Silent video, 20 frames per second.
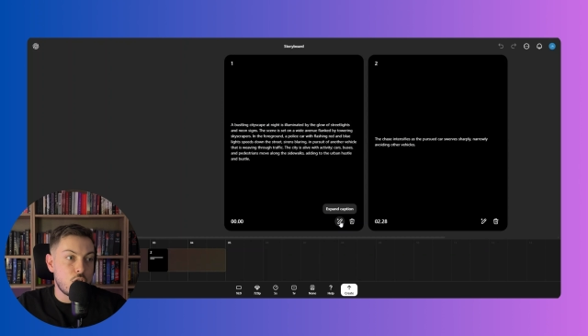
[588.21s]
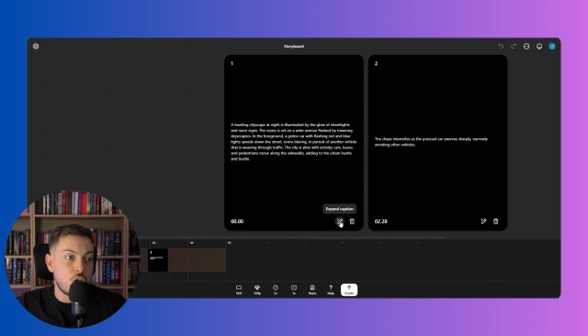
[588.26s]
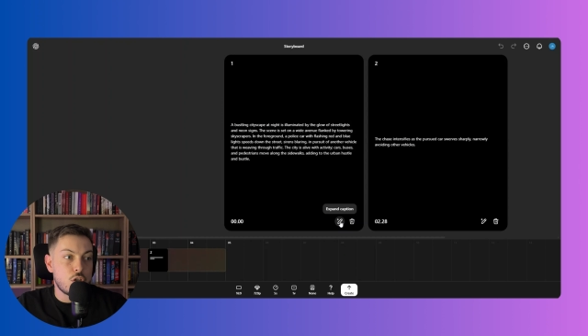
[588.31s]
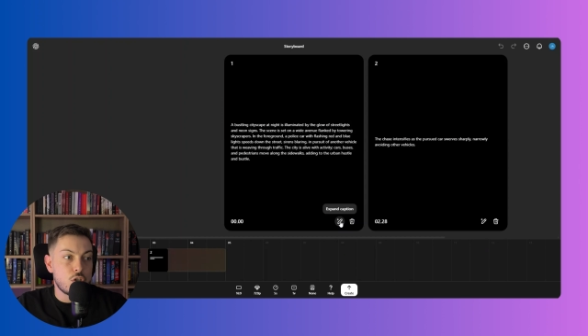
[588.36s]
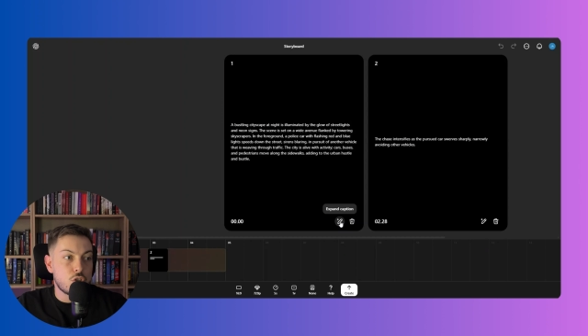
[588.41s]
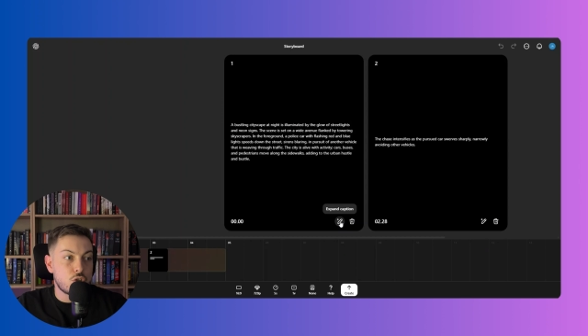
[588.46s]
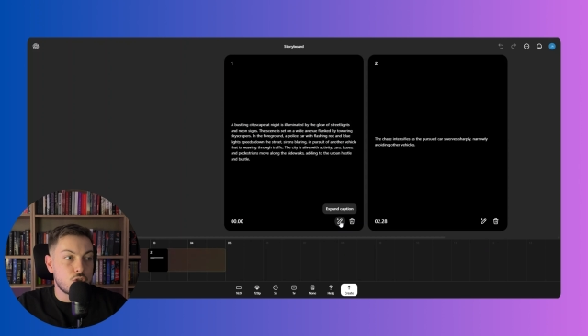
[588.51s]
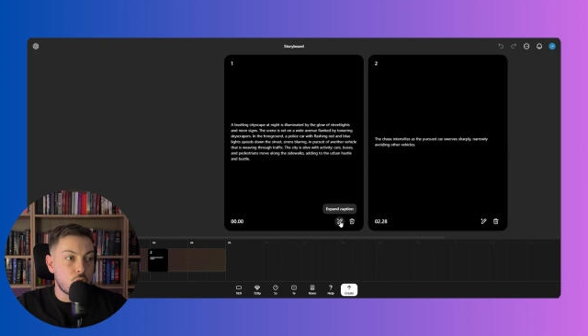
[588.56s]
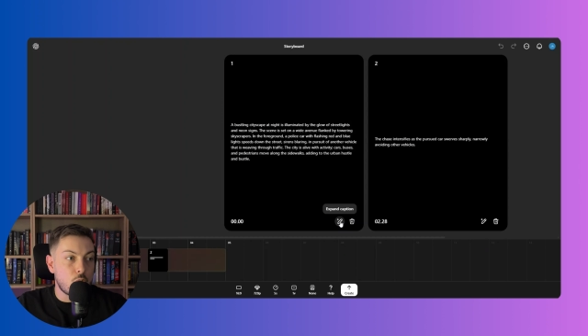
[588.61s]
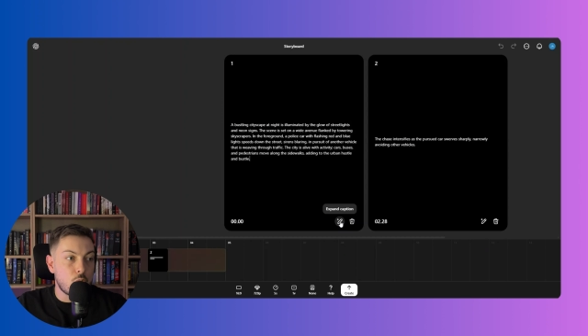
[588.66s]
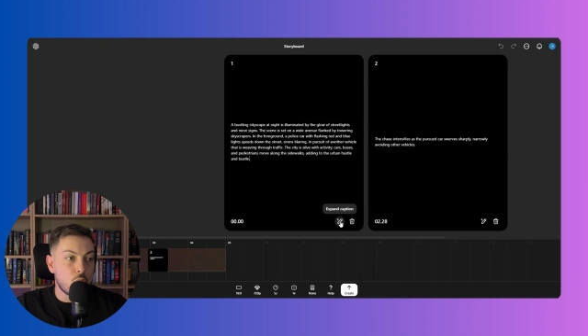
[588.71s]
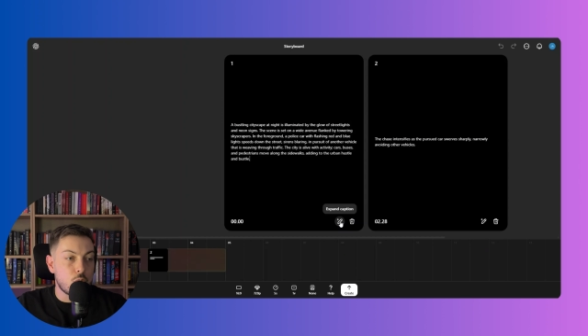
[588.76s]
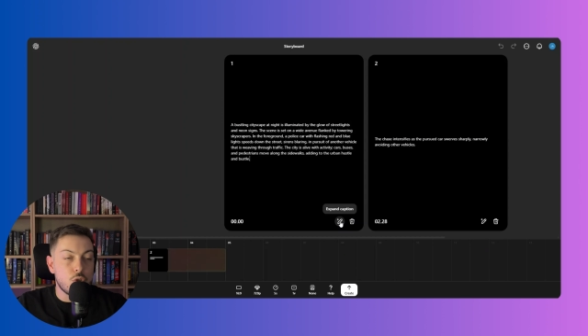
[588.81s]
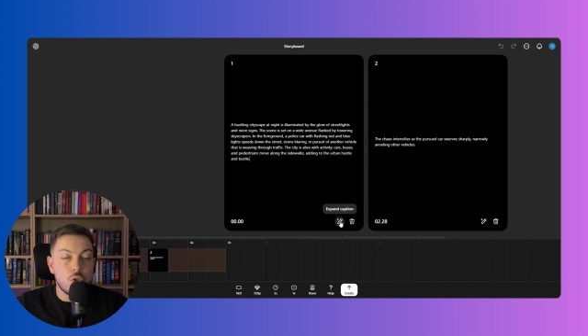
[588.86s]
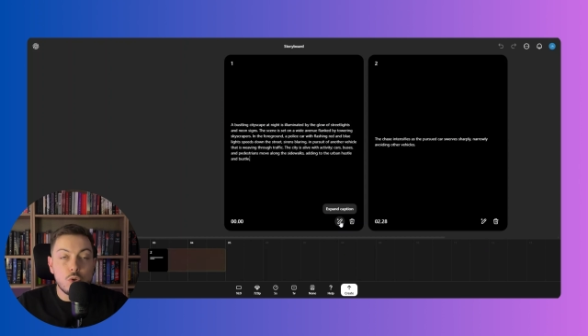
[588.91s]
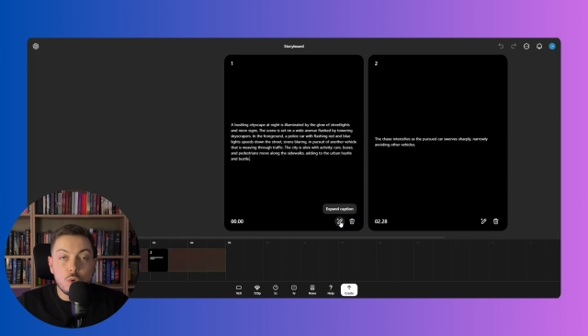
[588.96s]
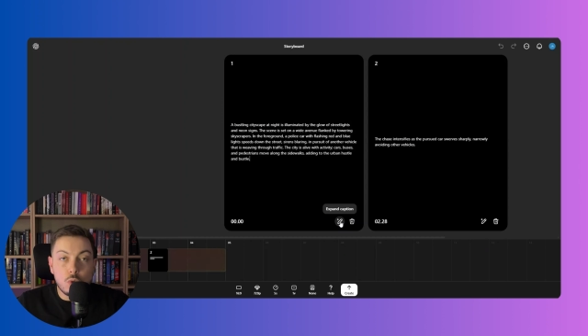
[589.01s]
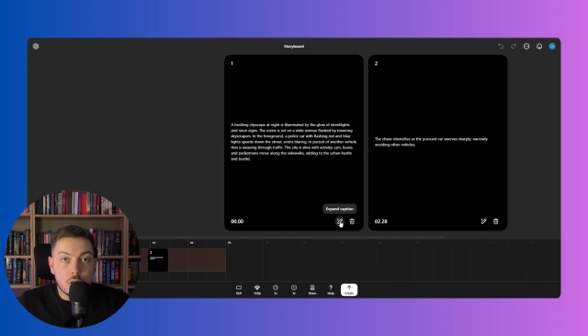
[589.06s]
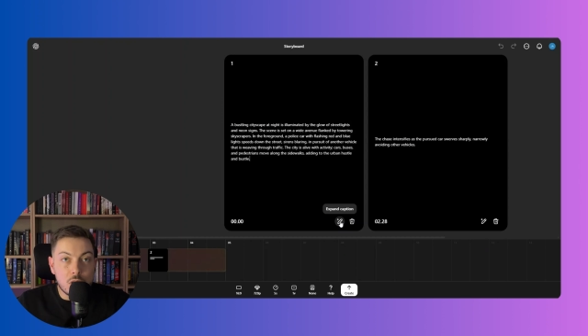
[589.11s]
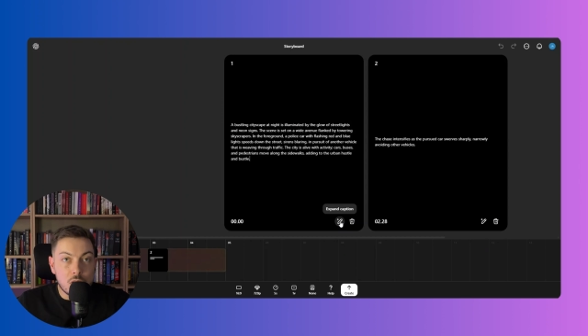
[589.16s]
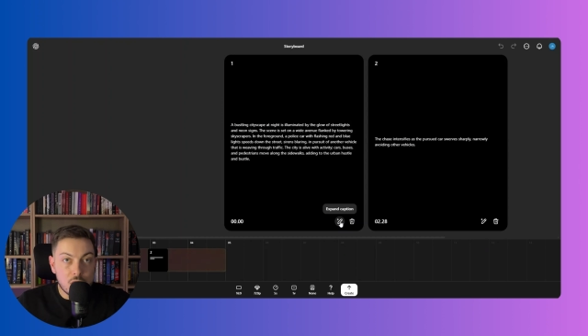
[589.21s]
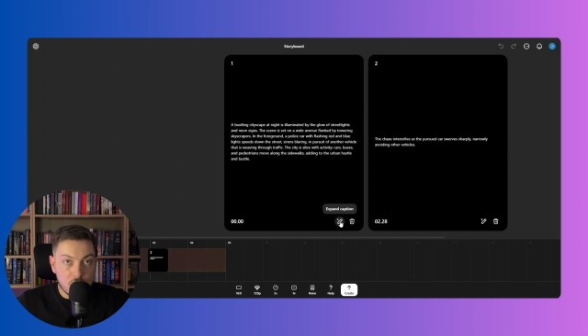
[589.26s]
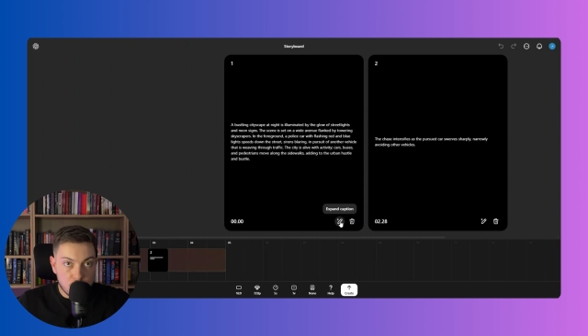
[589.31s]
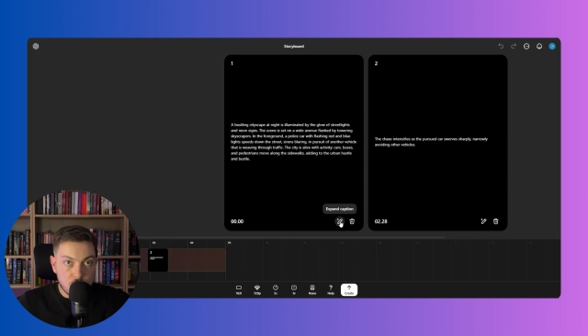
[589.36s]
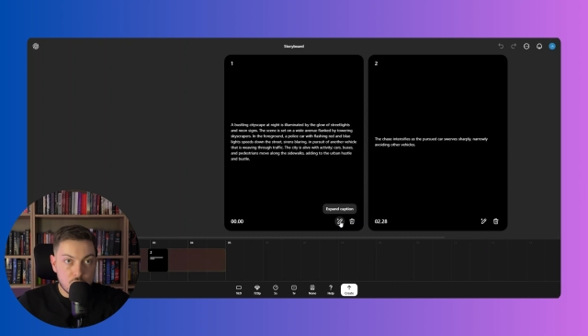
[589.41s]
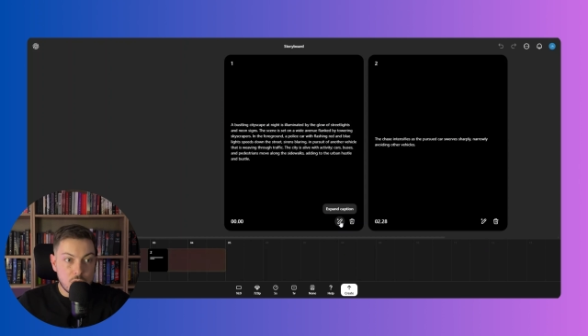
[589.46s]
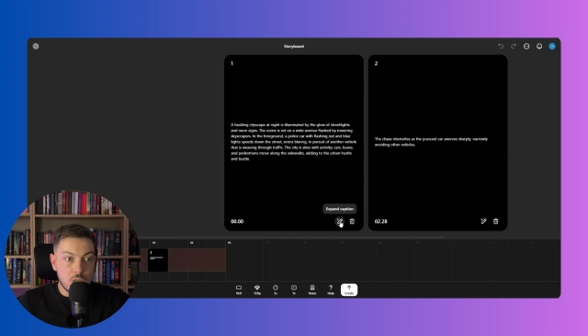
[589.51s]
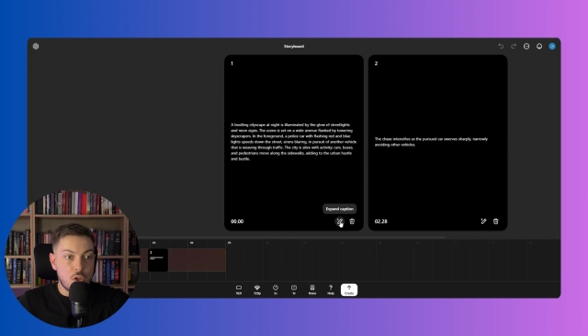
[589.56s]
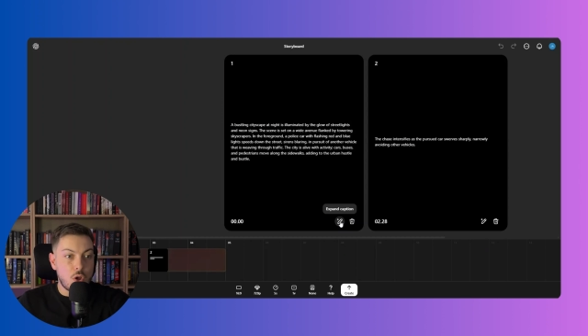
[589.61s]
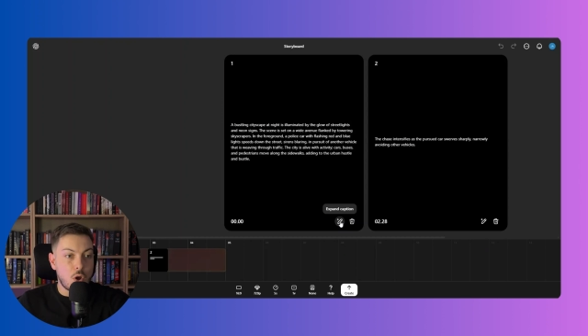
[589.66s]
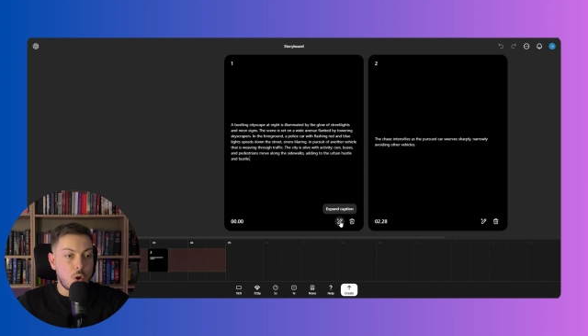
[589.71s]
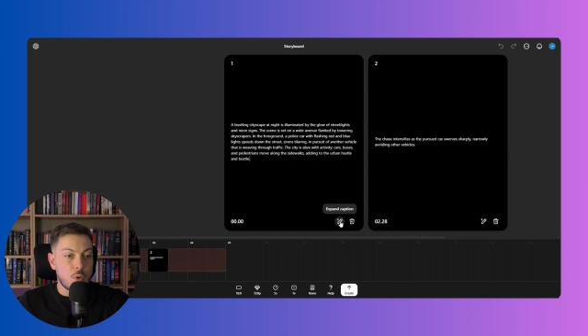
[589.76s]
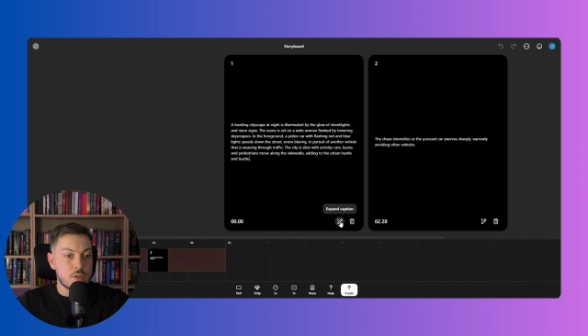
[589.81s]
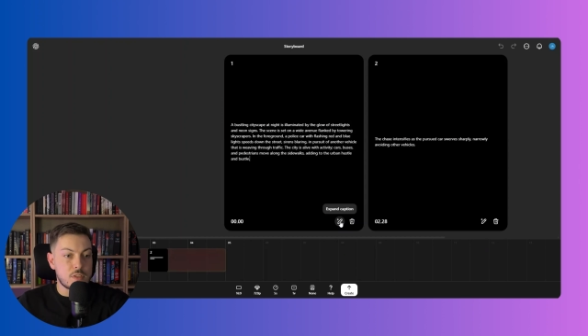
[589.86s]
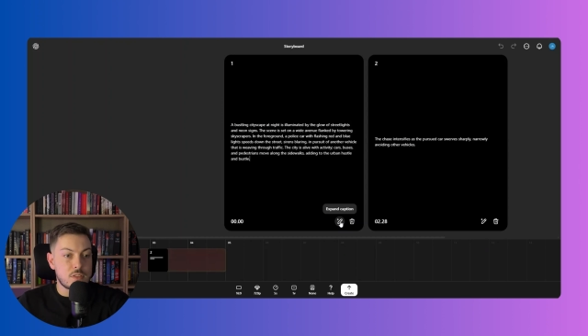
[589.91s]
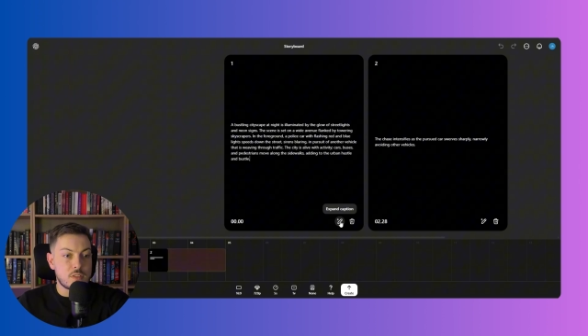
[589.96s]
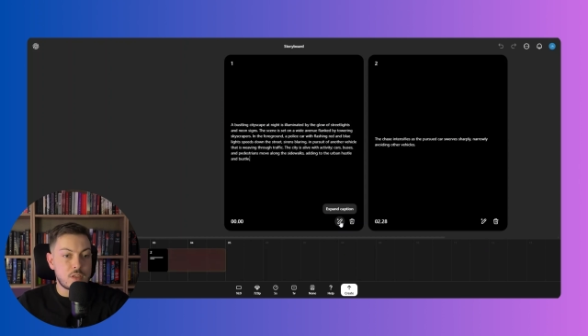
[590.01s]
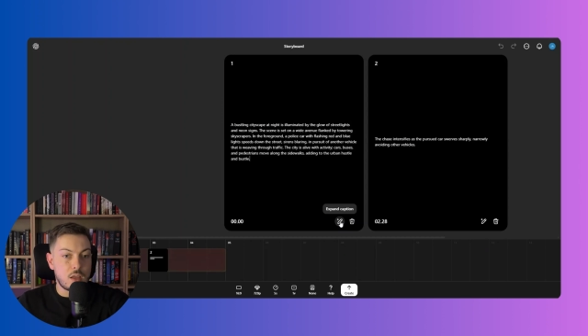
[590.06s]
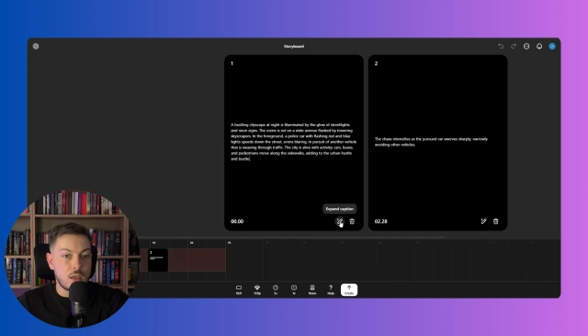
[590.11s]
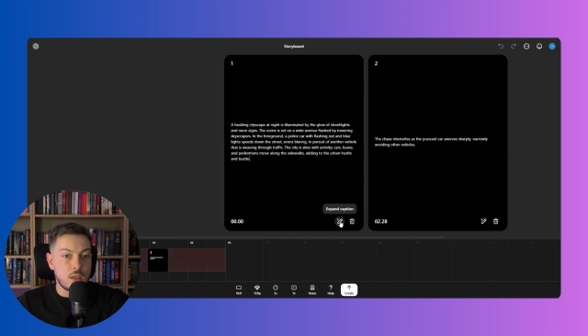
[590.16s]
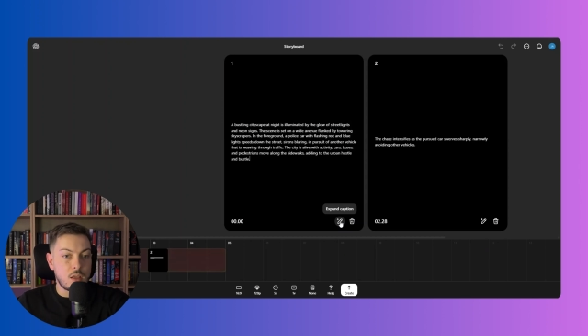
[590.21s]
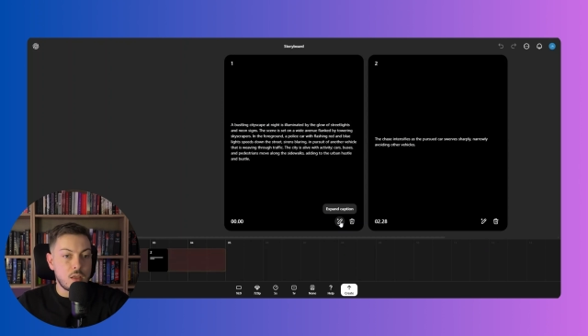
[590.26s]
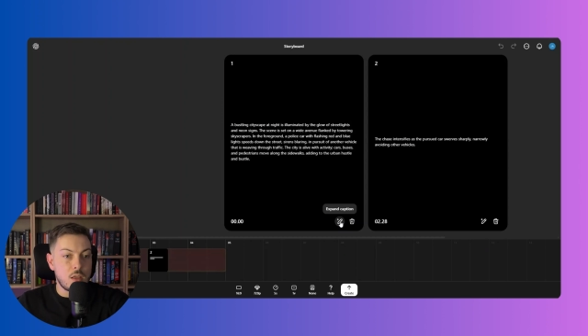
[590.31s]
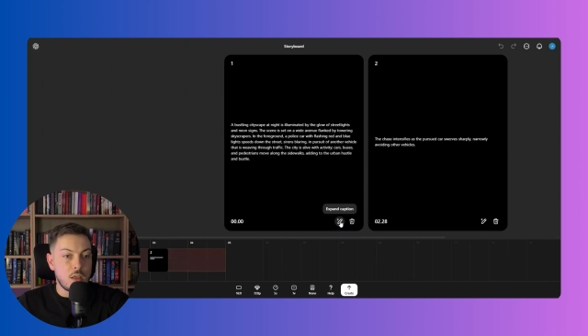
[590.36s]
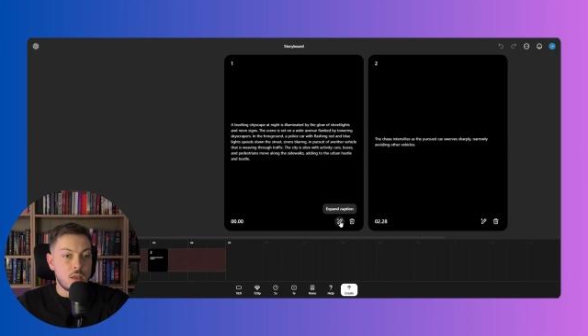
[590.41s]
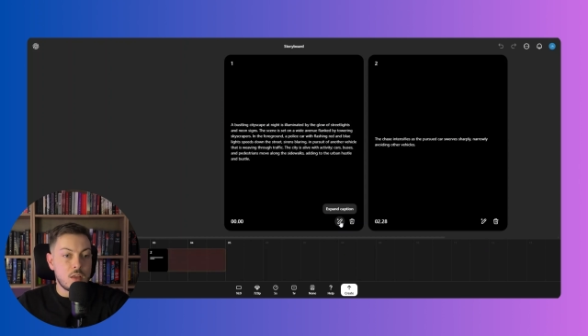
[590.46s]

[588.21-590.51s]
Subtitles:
So you can literally go and say,